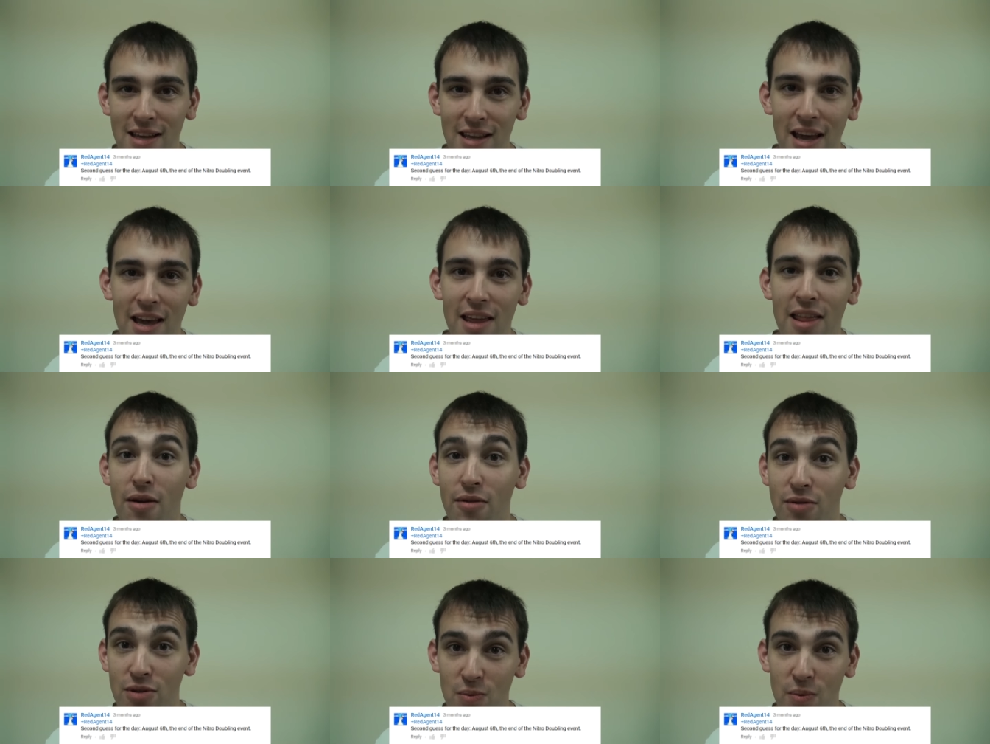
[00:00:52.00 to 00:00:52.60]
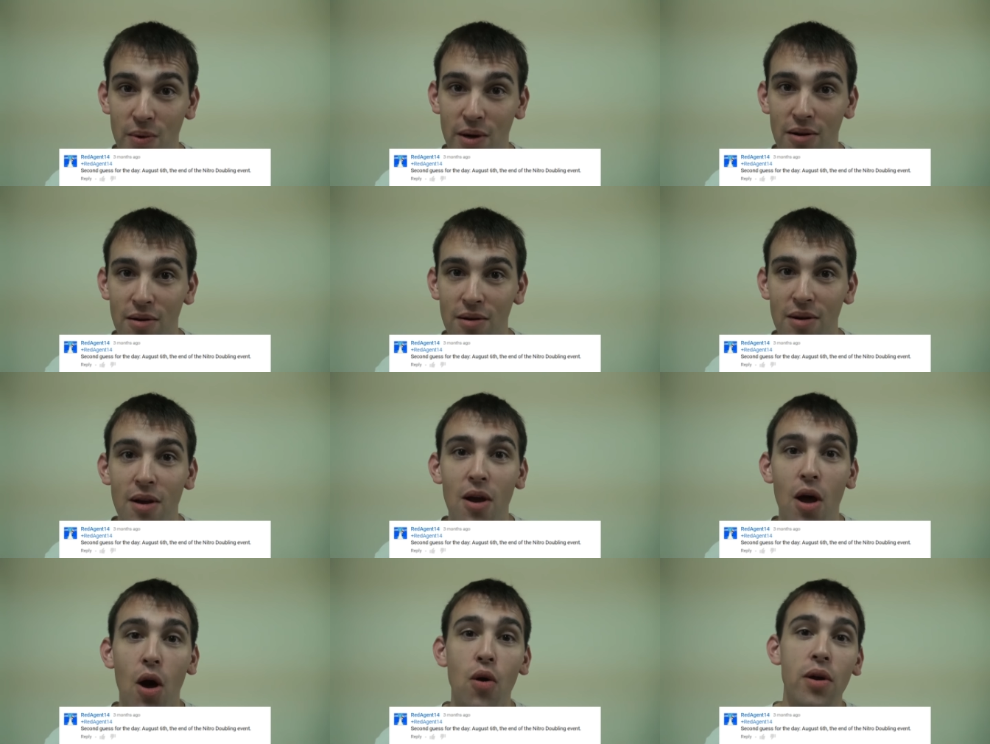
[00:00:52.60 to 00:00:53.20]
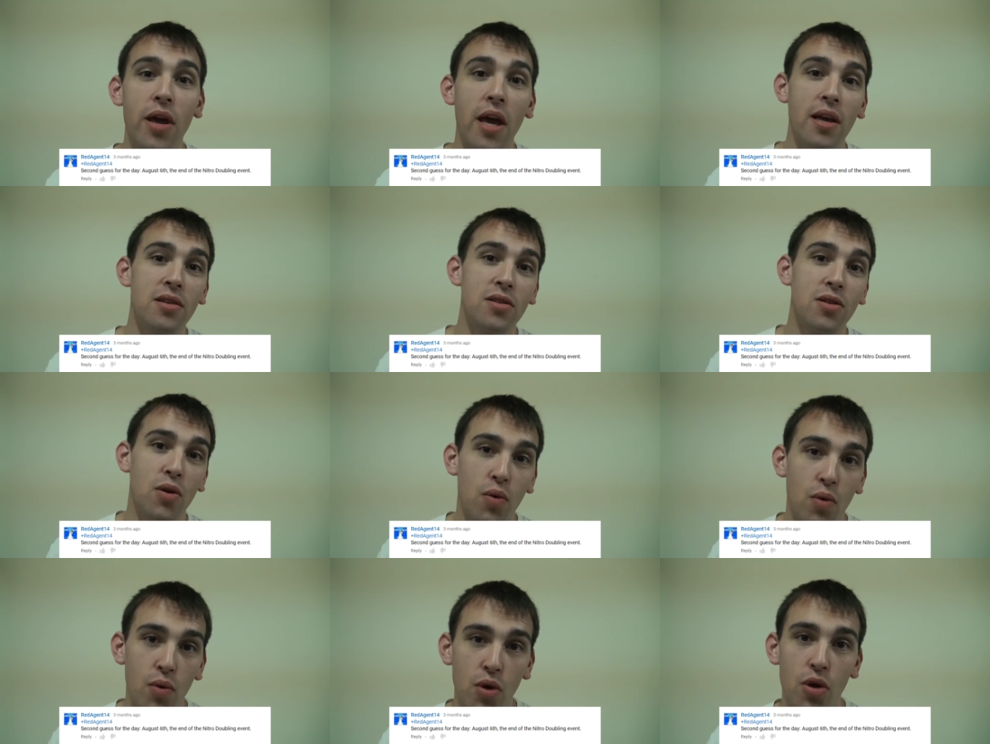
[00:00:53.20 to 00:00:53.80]
Yeah, that was weird. Okay,
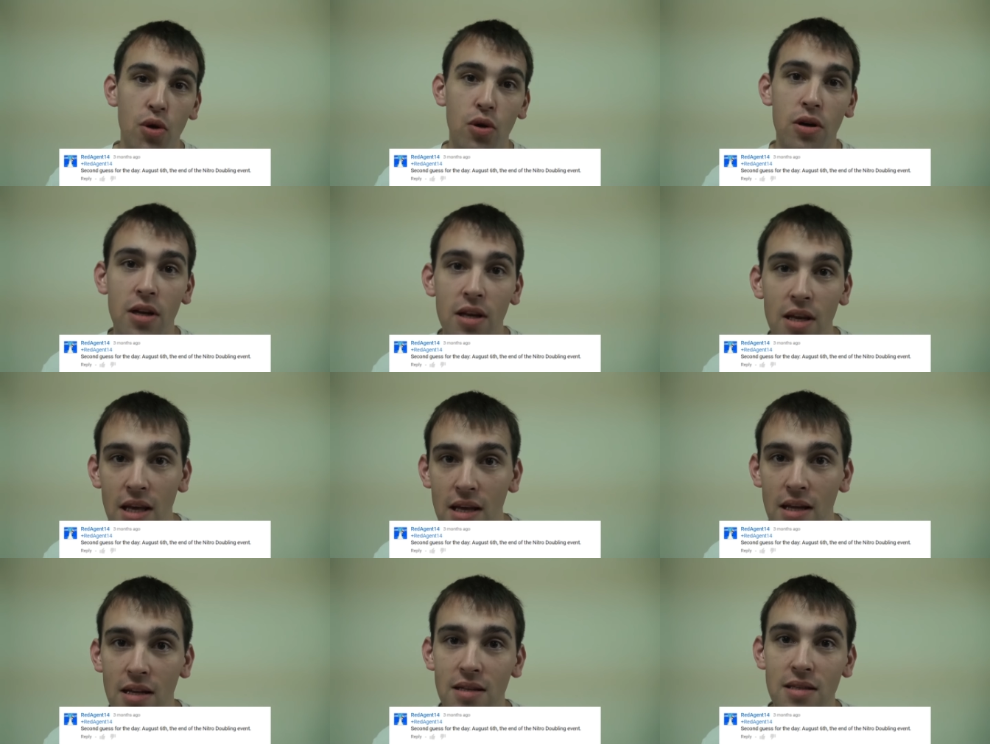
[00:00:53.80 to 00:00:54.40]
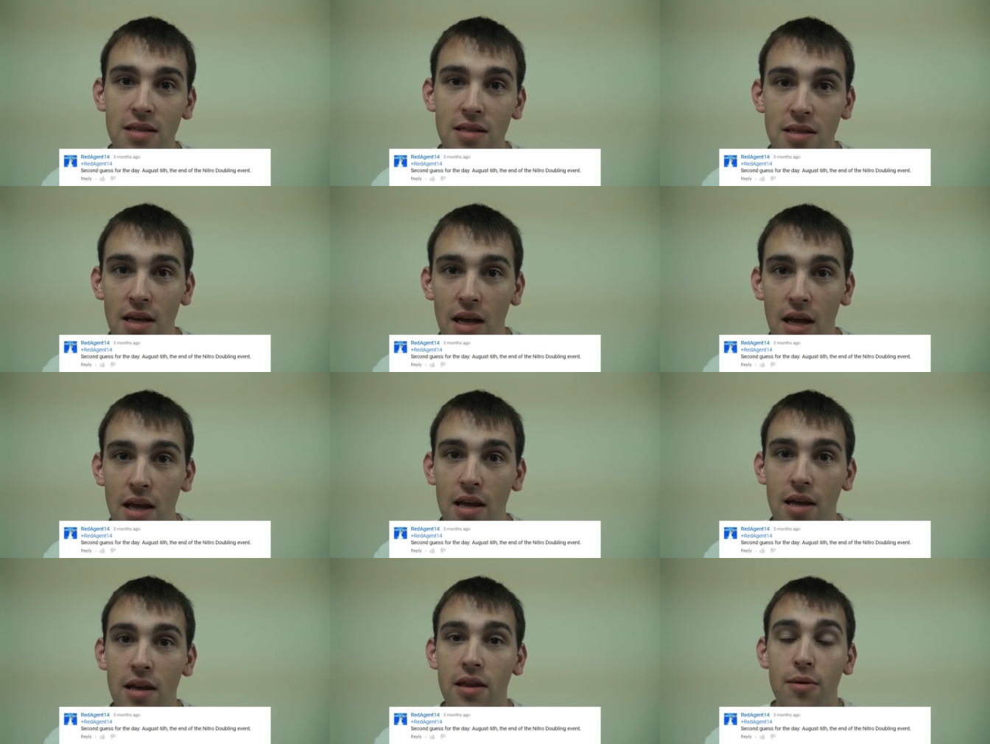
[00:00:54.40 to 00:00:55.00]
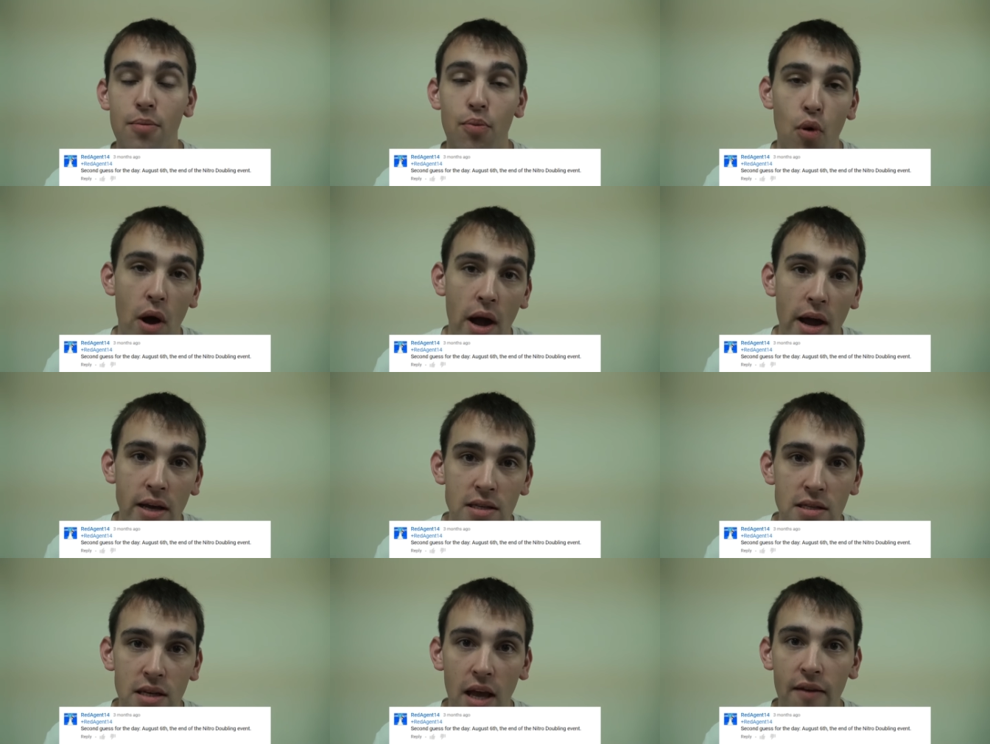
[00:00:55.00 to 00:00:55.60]
so you're gonna get uh, the prize.